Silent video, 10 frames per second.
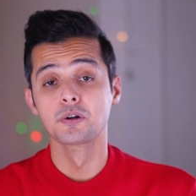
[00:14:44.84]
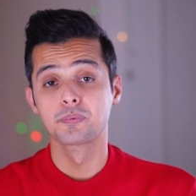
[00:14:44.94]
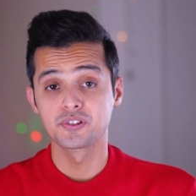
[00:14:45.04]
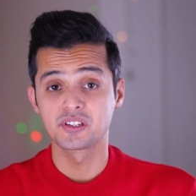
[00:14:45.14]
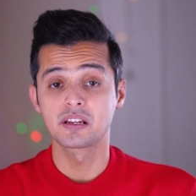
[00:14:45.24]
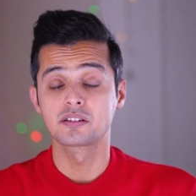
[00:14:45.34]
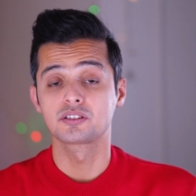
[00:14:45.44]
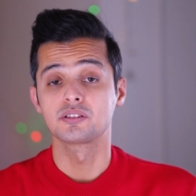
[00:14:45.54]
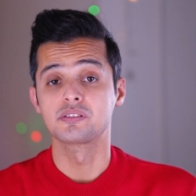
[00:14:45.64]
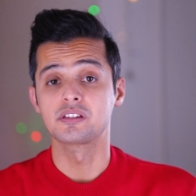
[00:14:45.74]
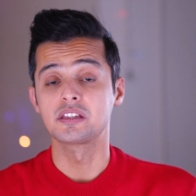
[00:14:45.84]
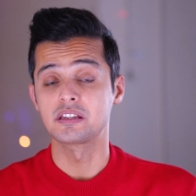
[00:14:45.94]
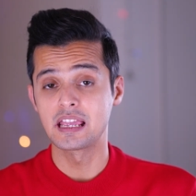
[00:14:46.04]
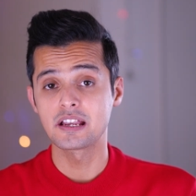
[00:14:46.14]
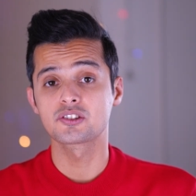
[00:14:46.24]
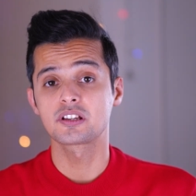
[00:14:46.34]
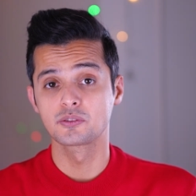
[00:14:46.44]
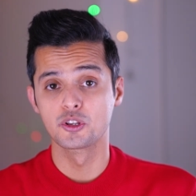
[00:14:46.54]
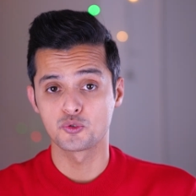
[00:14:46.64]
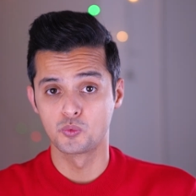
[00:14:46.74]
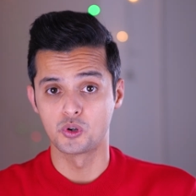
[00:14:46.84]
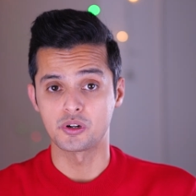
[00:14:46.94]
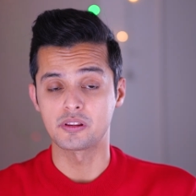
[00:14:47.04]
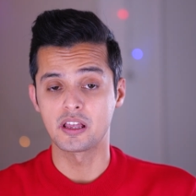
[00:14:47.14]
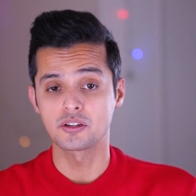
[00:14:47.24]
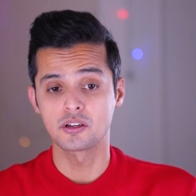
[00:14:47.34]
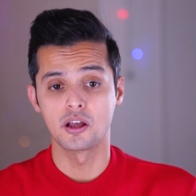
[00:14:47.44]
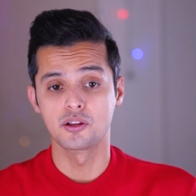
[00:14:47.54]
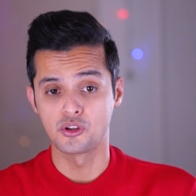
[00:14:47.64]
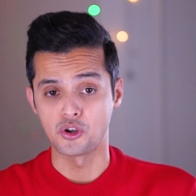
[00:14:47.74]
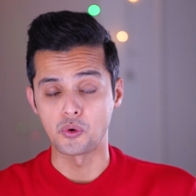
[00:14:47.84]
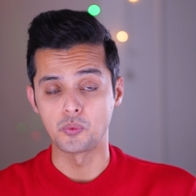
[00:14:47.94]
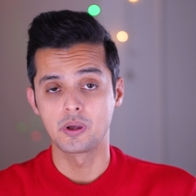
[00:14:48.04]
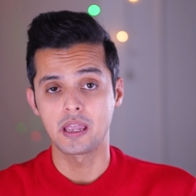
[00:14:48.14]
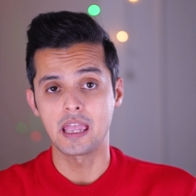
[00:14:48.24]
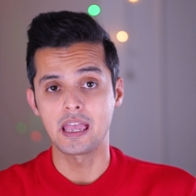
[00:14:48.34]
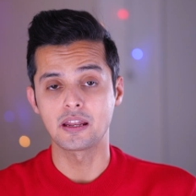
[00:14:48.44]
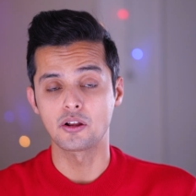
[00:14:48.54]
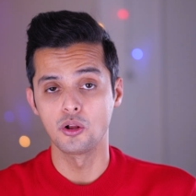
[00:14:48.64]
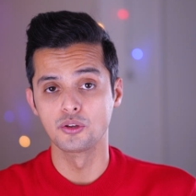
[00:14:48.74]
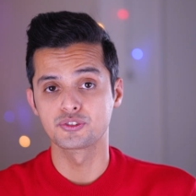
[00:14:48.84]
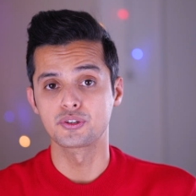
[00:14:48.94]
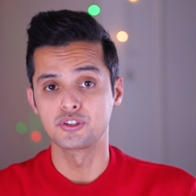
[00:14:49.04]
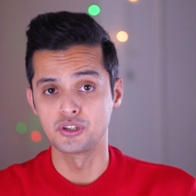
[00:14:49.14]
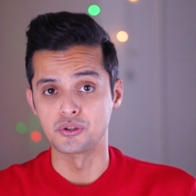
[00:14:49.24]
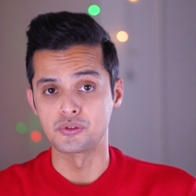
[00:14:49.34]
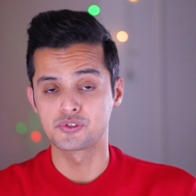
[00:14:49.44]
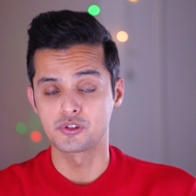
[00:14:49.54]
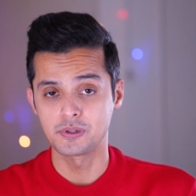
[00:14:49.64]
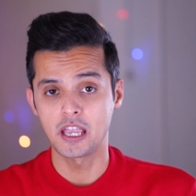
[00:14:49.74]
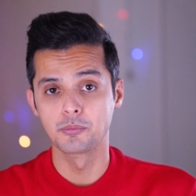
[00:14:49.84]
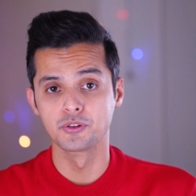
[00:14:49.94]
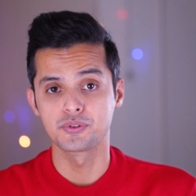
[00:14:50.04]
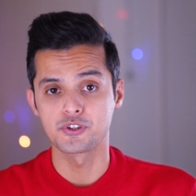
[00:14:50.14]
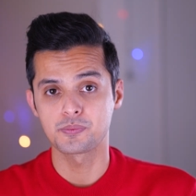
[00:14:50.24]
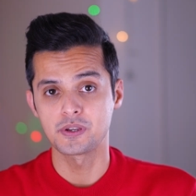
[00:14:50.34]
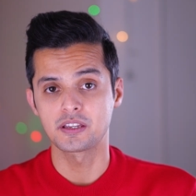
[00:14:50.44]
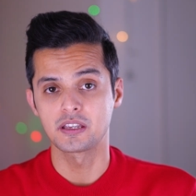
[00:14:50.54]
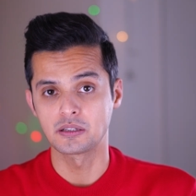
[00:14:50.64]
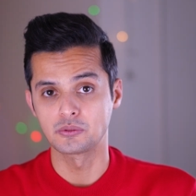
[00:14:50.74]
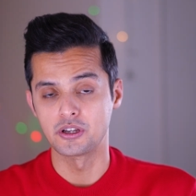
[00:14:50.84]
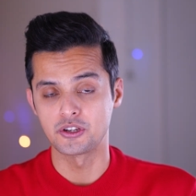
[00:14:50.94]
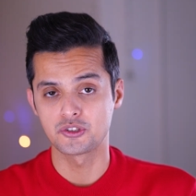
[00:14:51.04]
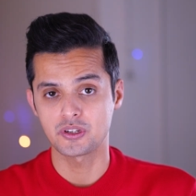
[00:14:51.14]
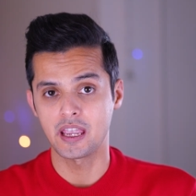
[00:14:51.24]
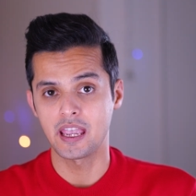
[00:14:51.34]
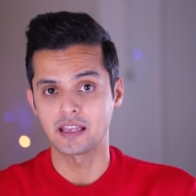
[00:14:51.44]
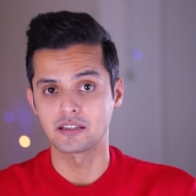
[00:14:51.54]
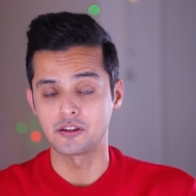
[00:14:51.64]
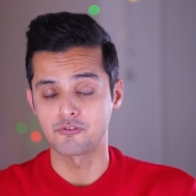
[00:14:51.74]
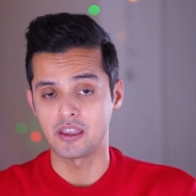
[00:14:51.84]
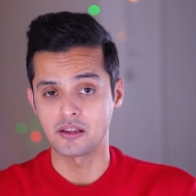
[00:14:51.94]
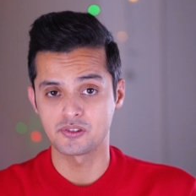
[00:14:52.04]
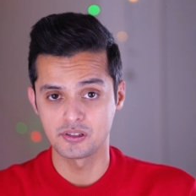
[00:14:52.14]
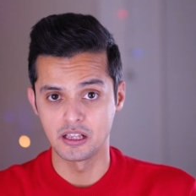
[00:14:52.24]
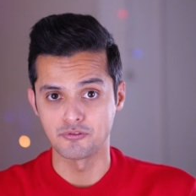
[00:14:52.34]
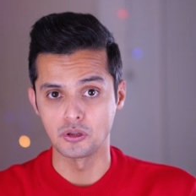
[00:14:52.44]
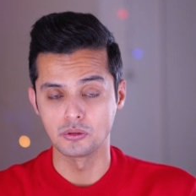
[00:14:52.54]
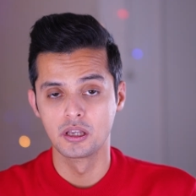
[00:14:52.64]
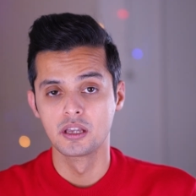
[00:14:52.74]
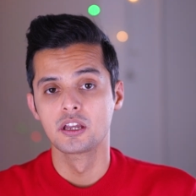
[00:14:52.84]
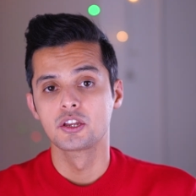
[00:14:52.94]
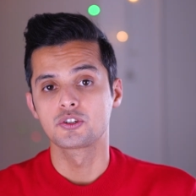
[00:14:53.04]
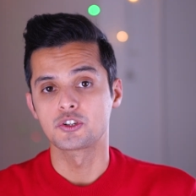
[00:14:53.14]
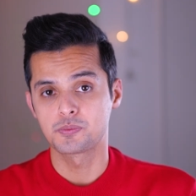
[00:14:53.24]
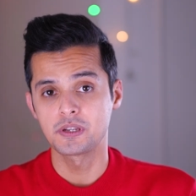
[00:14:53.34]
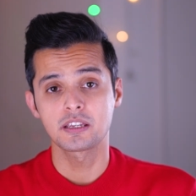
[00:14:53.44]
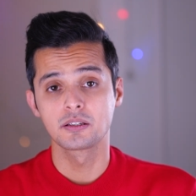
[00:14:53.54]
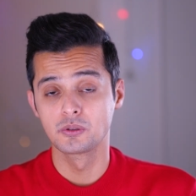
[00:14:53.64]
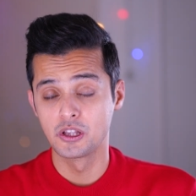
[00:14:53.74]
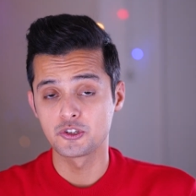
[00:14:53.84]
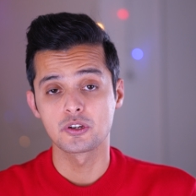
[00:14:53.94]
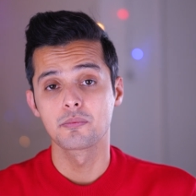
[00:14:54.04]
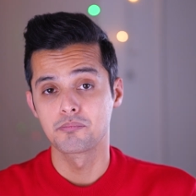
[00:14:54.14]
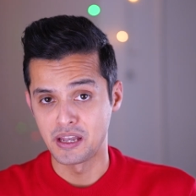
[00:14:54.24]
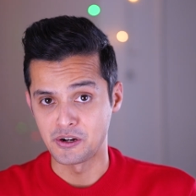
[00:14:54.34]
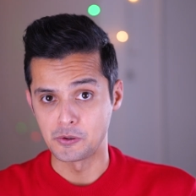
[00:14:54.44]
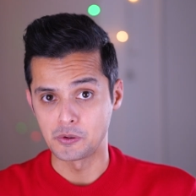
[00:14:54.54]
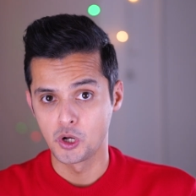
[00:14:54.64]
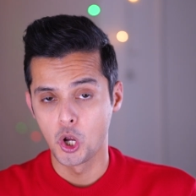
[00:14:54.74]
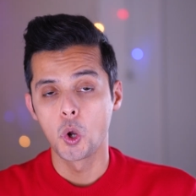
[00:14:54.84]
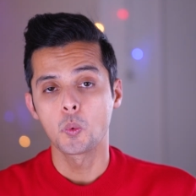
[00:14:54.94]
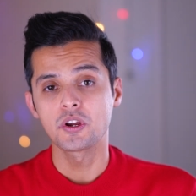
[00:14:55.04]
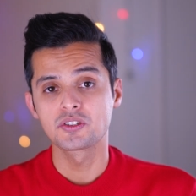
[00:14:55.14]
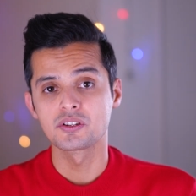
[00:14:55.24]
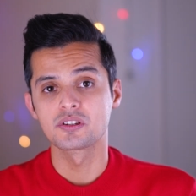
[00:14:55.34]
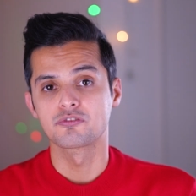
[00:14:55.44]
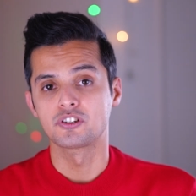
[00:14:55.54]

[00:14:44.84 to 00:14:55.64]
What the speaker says: we're proceeding to the next English word that you gotta know. and also used to be able to speak English at an advanced level, to speak English better, which is the